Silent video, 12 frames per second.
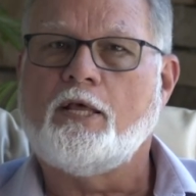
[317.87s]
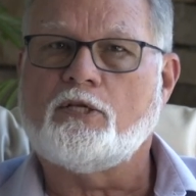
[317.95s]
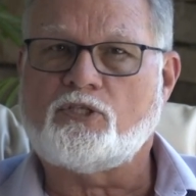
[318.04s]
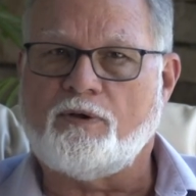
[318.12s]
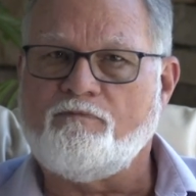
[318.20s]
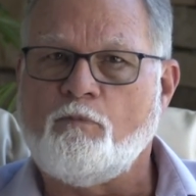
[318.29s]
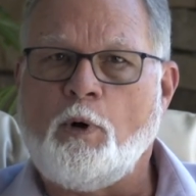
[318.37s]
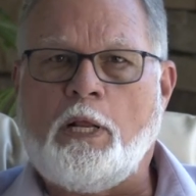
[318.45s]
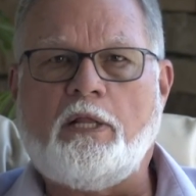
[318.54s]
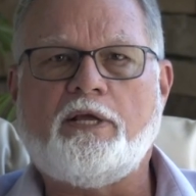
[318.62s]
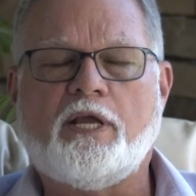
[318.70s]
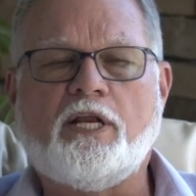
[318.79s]
Some
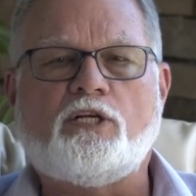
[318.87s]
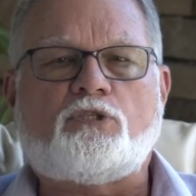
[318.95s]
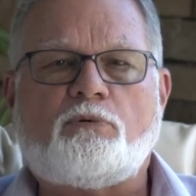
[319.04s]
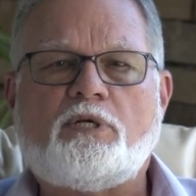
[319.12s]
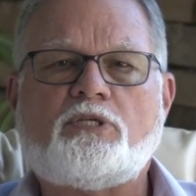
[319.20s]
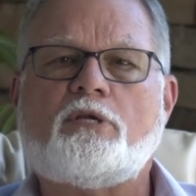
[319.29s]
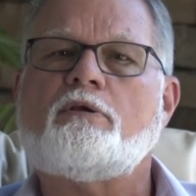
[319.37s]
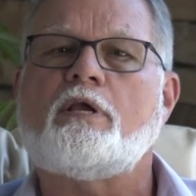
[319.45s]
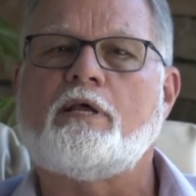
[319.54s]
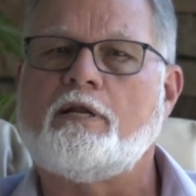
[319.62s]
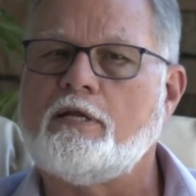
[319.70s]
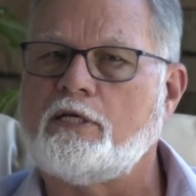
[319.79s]
really interesting
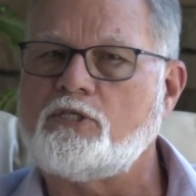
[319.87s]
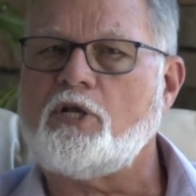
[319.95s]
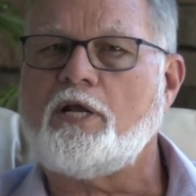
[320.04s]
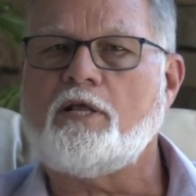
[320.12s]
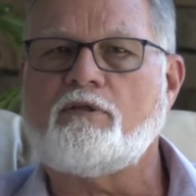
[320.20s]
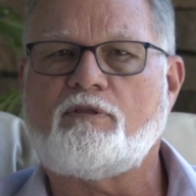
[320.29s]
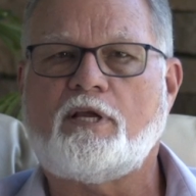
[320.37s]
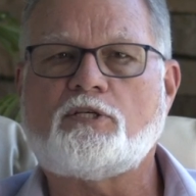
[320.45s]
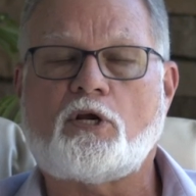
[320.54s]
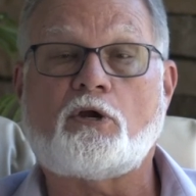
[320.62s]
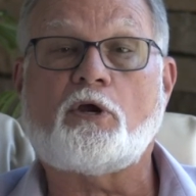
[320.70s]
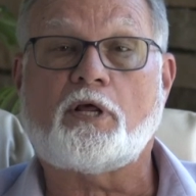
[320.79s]
and exciting
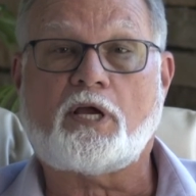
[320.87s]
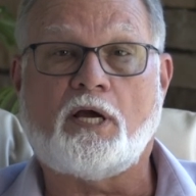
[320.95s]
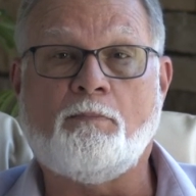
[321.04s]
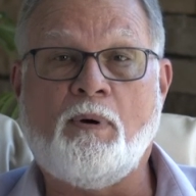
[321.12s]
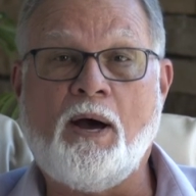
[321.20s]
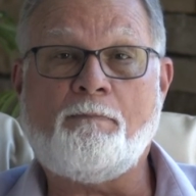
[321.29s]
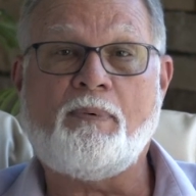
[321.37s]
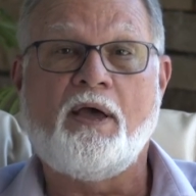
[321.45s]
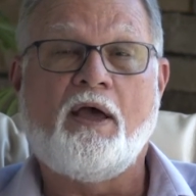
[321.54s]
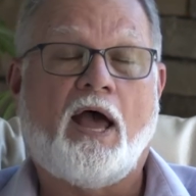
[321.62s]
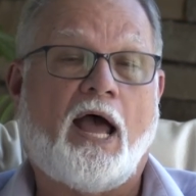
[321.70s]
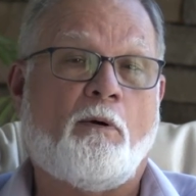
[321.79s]
things are going to come up.
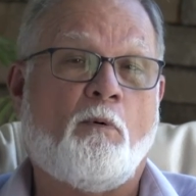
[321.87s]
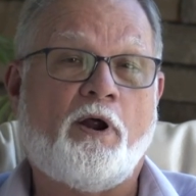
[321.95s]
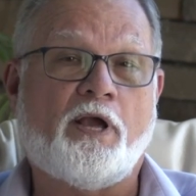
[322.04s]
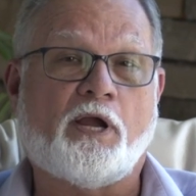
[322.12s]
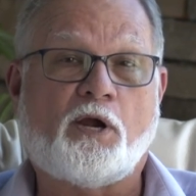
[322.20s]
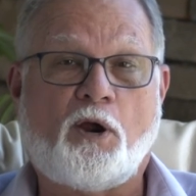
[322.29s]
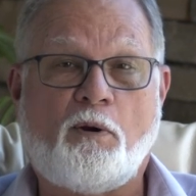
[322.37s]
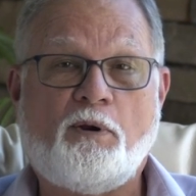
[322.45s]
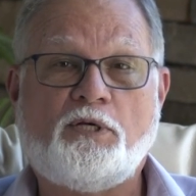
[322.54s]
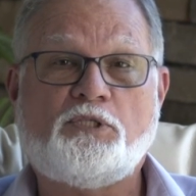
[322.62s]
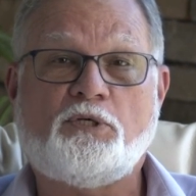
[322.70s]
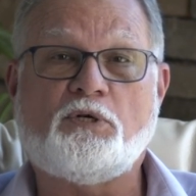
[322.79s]
I want to
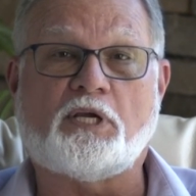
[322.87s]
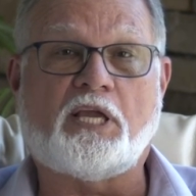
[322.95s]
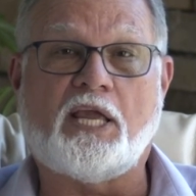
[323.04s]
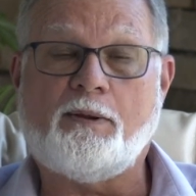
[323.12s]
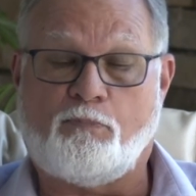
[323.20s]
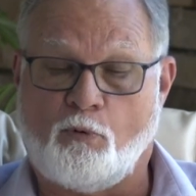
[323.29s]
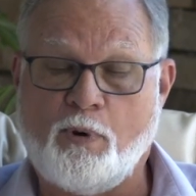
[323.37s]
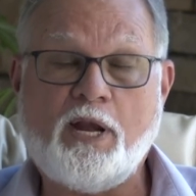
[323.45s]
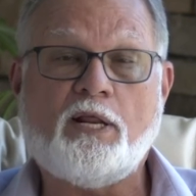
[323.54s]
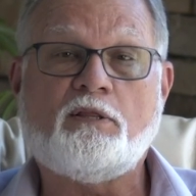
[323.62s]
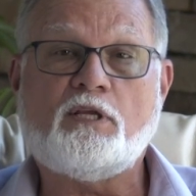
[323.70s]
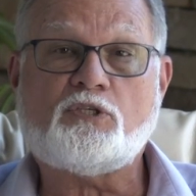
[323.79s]
encourage you to keep
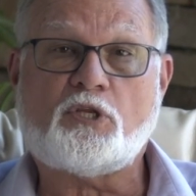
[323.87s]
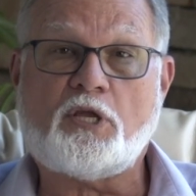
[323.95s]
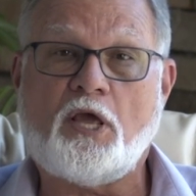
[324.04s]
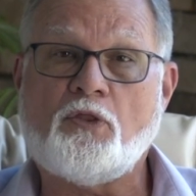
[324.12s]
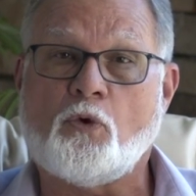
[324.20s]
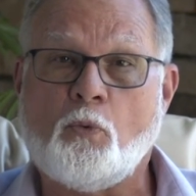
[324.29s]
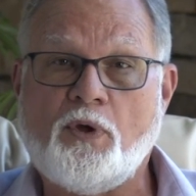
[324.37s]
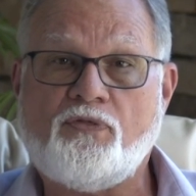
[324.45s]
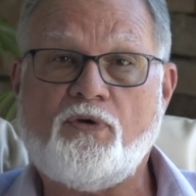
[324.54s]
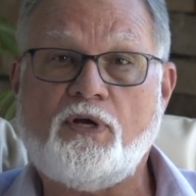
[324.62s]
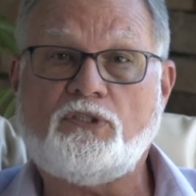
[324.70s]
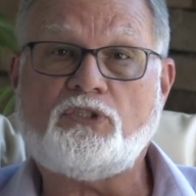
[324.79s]
reading this together
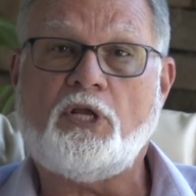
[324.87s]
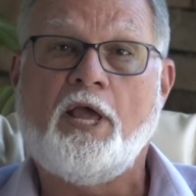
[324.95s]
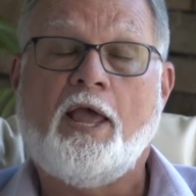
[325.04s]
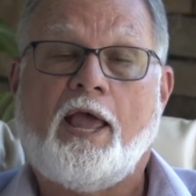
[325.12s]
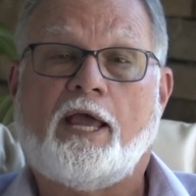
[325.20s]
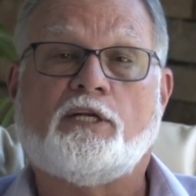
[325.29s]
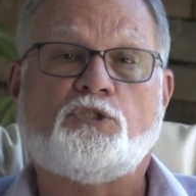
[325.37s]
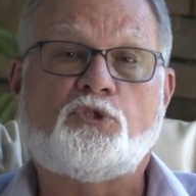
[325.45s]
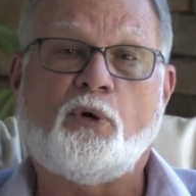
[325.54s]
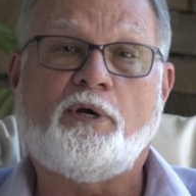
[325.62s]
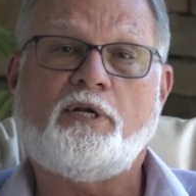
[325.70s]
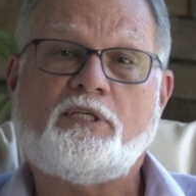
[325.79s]
with us and
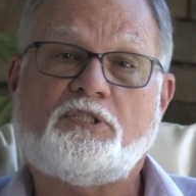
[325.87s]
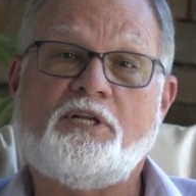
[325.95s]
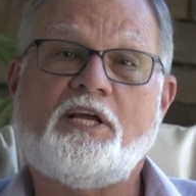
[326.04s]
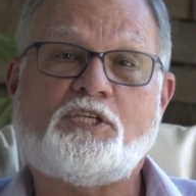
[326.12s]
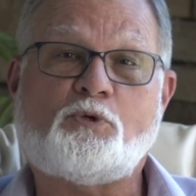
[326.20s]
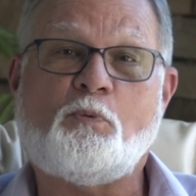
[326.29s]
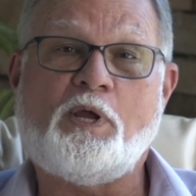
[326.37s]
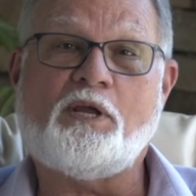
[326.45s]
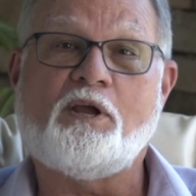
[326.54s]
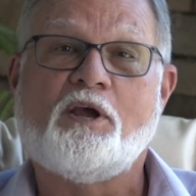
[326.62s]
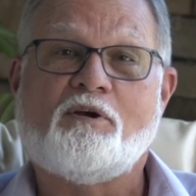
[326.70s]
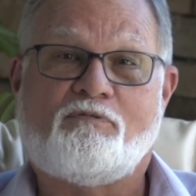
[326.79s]
join us next
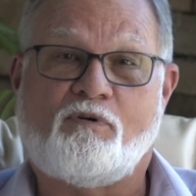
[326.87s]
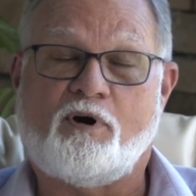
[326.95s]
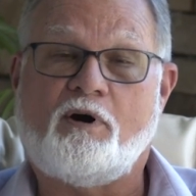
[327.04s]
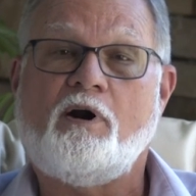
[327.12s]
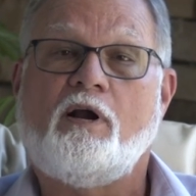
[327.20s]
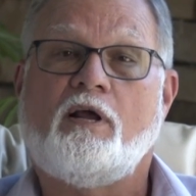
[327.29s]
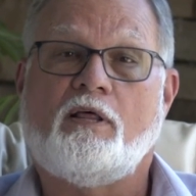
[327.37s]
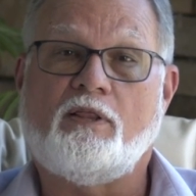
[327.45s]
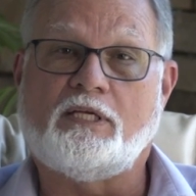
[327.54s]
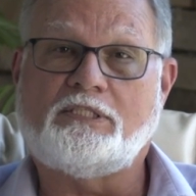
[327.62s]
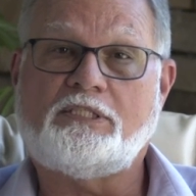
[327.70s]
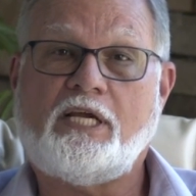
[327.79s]
week for
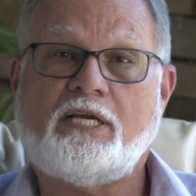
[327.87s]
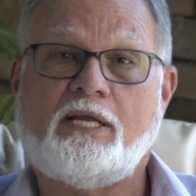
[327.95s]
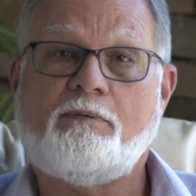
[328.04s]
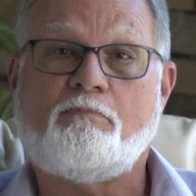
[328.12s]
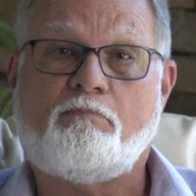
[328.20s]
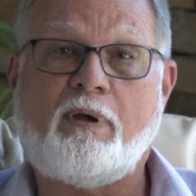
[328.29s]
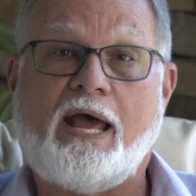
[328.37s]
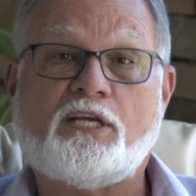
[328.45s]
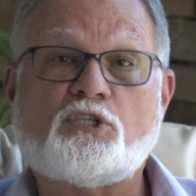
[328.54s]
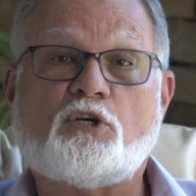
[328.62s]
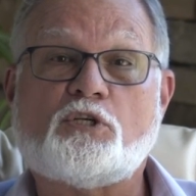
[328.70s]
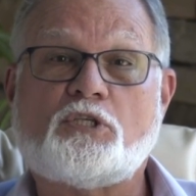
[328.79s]
the second
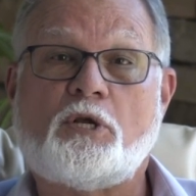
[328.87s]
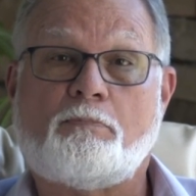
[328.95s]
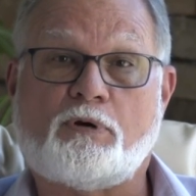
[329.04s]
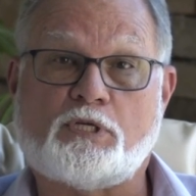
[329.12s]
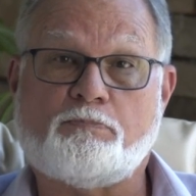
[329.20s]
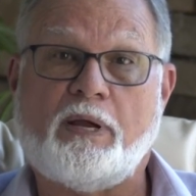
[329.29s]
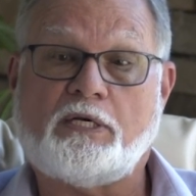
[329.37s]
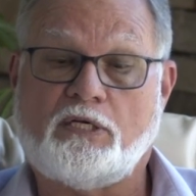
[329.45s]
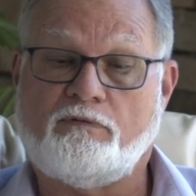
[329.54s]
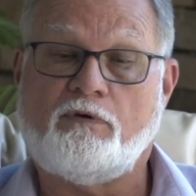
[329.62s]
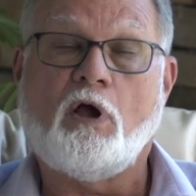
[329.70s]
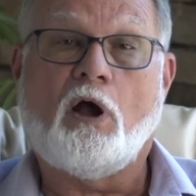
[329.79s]
Pastor's
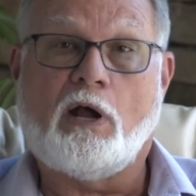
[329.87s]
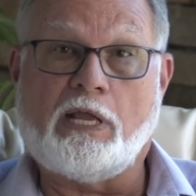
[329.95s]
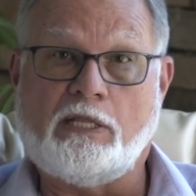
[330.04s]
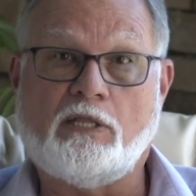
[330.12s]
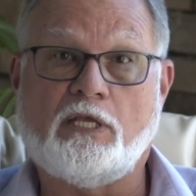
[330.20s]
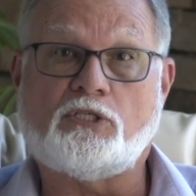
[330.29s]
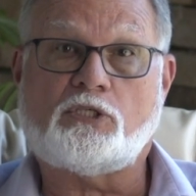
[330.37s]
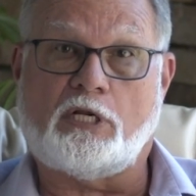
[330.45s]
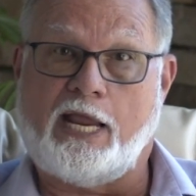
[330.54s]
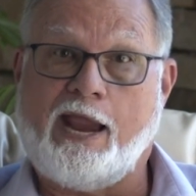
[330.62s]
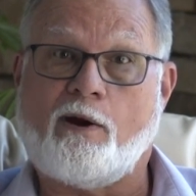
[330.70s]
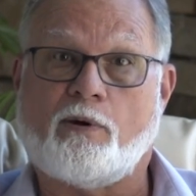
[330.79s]
Perspective in this
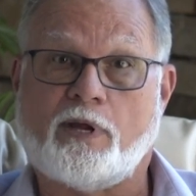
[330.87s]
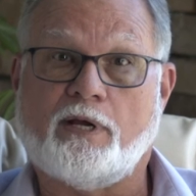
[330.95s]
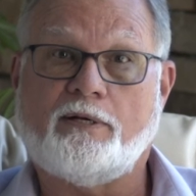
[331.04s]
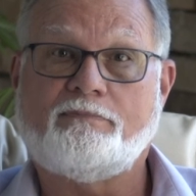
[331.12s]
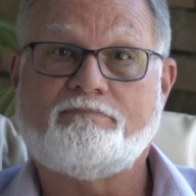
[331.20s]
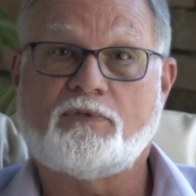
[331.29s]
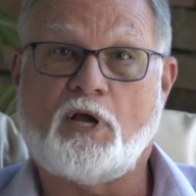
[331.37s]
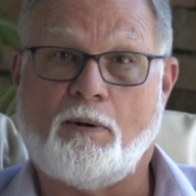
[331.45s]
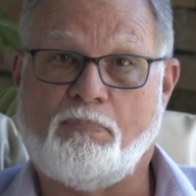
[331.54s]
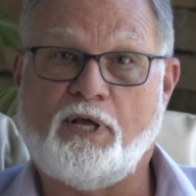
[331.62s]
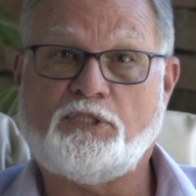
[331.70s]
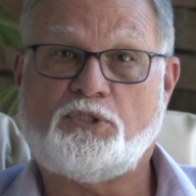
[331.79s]
area. God
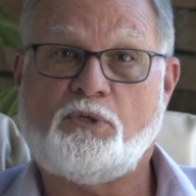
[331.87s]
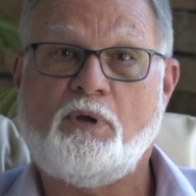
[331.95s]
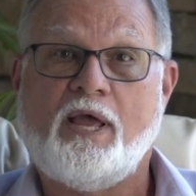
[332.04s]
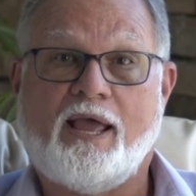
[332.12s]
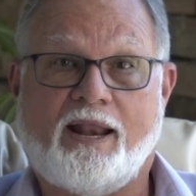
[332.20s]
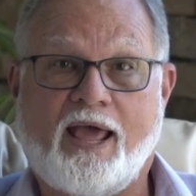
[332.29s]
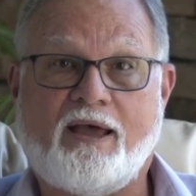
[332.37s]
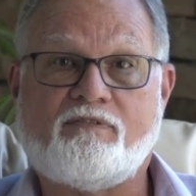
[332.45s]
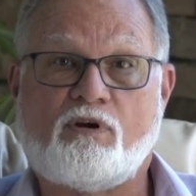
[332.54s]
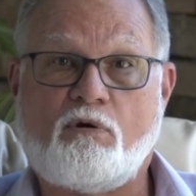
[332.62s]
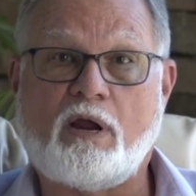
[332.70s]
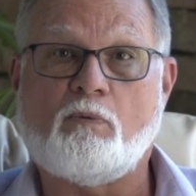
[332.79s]
bless you and have
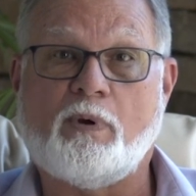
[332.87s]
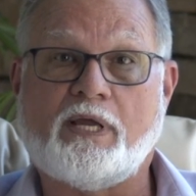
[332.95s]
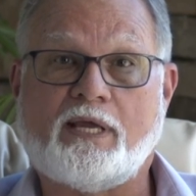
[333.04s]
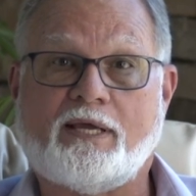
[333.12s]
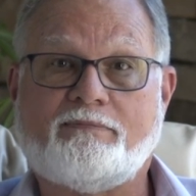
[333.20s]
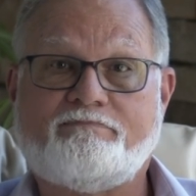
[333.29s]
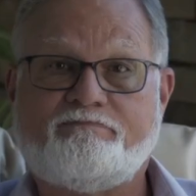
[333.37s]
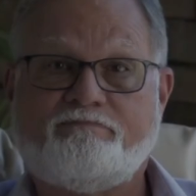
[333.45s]
a great weekend.